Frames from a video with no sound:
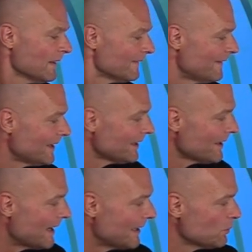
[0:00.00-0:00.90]

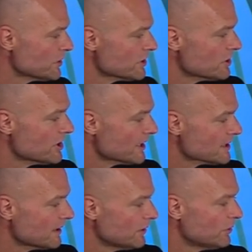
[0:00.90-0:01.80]
then I would
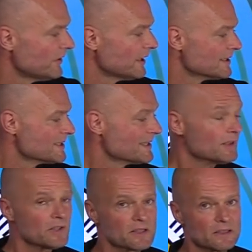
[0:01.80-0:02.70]
suggest that you take a
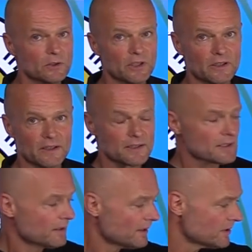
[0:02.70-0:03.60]
serious look at this
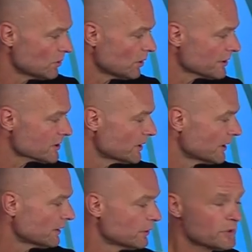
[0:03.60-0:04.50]
and that you also
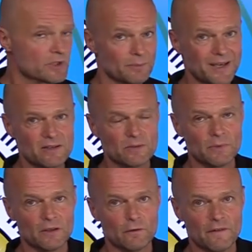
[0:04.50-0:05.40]
include some
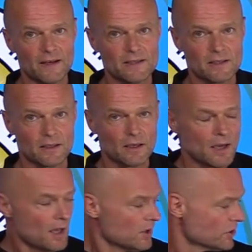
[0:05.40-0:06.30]
intermittent fasting
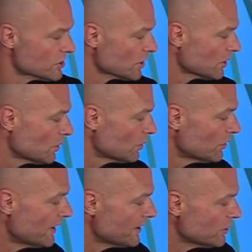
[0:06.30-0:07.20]
so
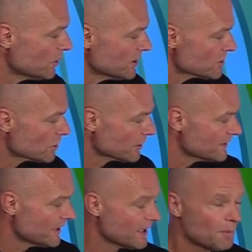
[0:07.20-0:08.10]
that you can start
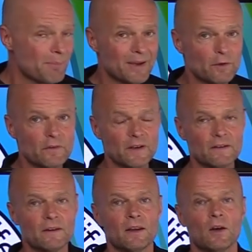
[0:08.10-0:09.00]
taking
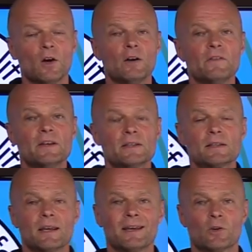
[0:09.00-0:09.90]
benefit of
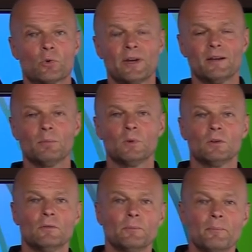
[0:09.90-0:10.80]
this
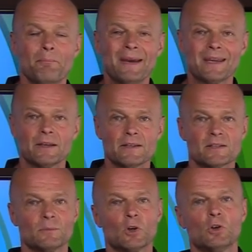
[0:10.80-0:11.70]
incredible
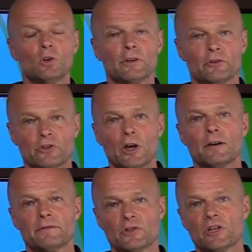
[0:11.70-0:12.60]
mechanism called
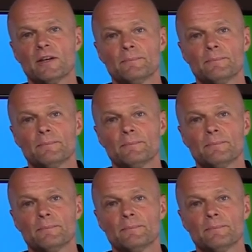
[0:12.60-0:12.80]
autophagy.